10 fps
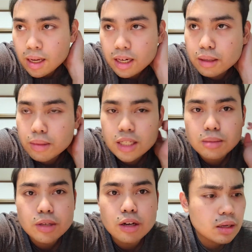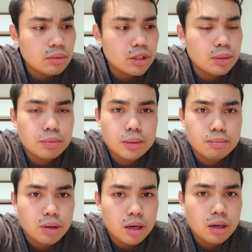It reminds me of when you
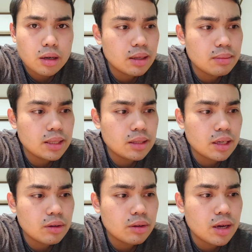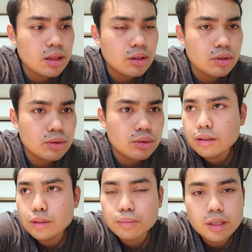put butter in mentaiko and then you
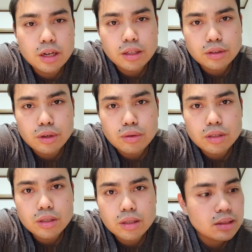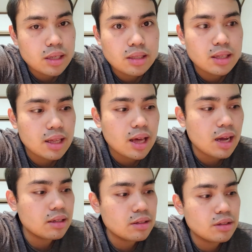put it on toast. It tastes like
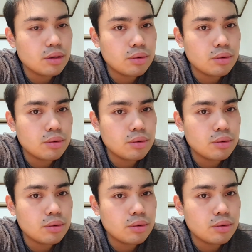that. It's so